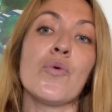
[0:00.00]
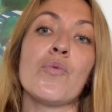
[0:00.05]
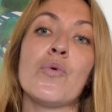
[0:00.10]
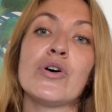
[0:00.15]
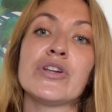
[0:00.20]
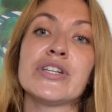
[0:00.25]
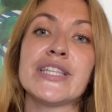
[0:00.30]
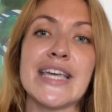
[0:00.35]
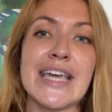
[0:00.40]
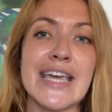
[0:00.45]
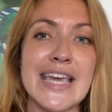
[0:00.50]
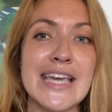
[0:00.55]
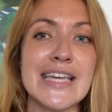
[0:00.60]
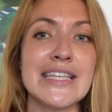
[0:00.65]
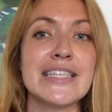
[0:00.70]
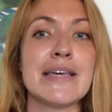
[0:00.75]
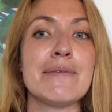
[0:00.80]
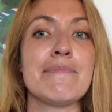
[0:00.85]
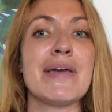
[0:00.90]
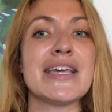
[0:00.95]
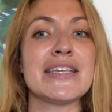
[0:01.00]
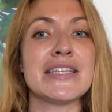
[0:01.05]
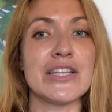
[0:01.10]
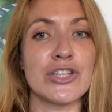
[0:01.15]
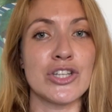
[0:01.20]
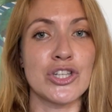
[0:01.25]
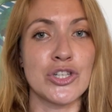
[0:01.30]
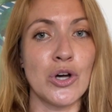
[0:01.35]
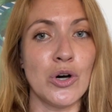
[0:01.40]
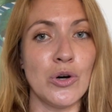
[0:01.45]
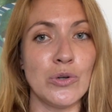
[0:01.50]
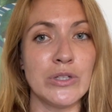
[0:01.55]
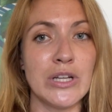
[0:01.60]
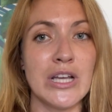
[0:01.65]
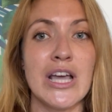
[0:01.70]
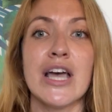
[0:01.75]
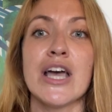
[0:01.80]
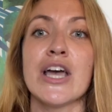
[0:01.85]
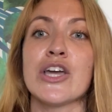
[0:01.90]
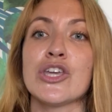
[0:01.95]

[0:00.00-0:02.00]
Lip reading: Once the eSIM is installed,